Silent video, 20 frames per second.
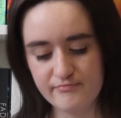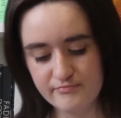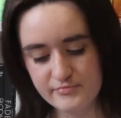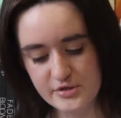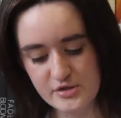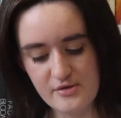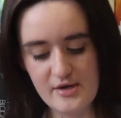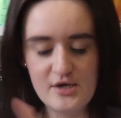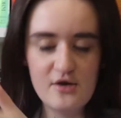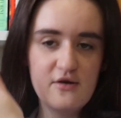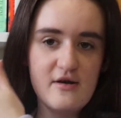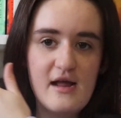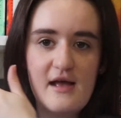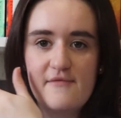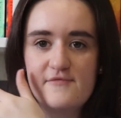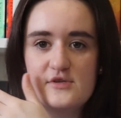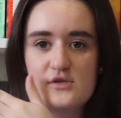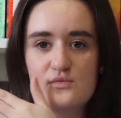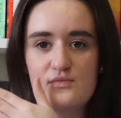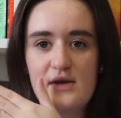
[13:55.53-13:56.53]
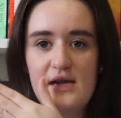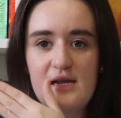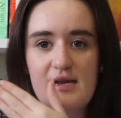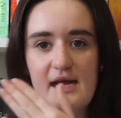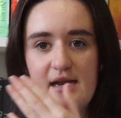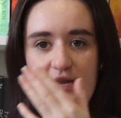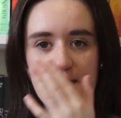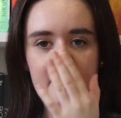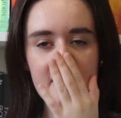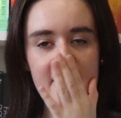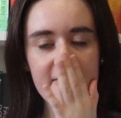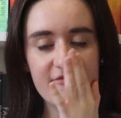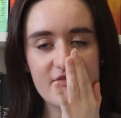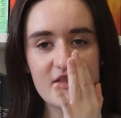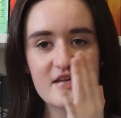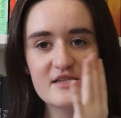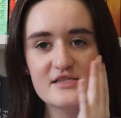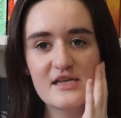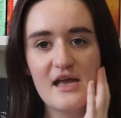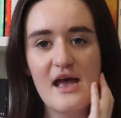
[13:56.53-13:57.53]
So I don't have to read anything for
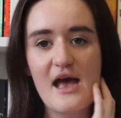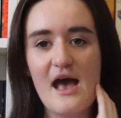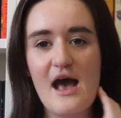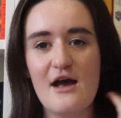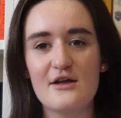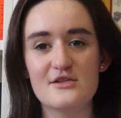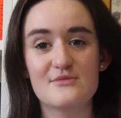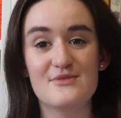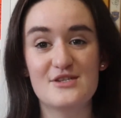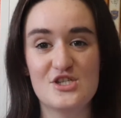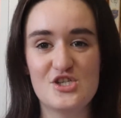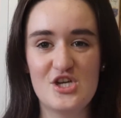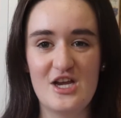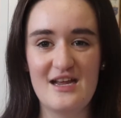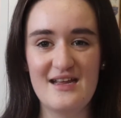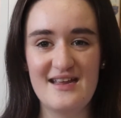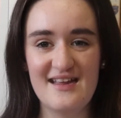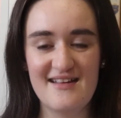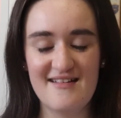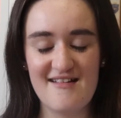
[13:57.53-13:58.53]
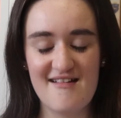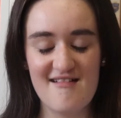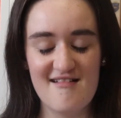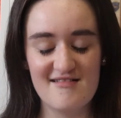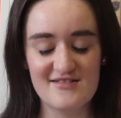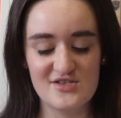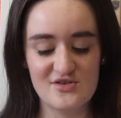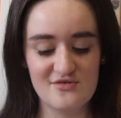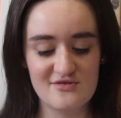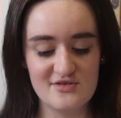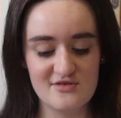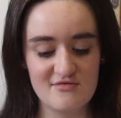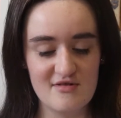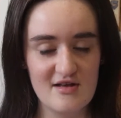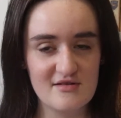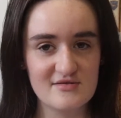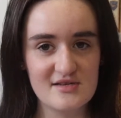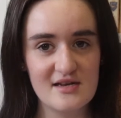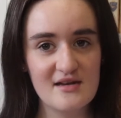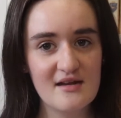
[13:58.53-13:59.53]
this. I was a bit cheeky and I asked Crystal, I
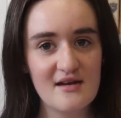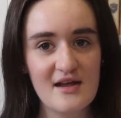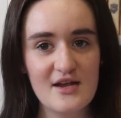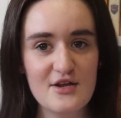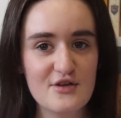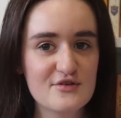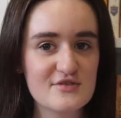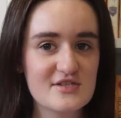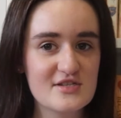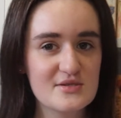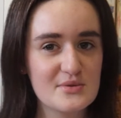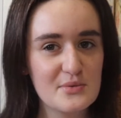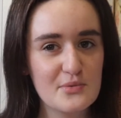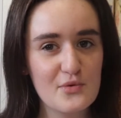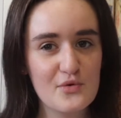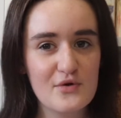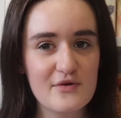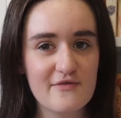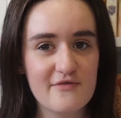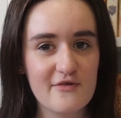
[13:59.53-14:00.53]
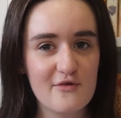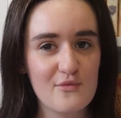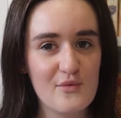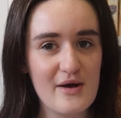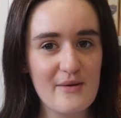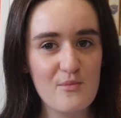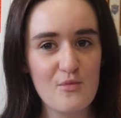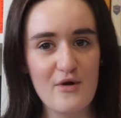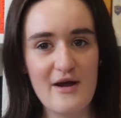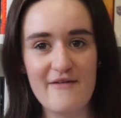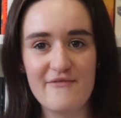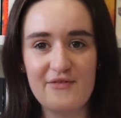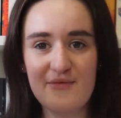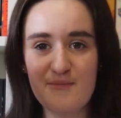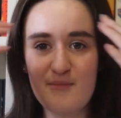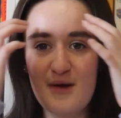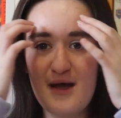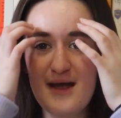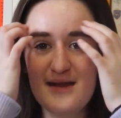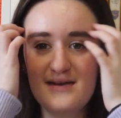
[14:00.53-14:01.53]
was like, can I use this reward for one where I've
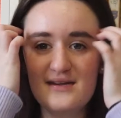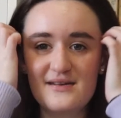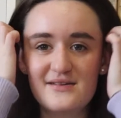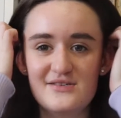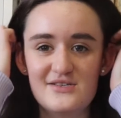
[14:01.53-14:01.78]
combined it?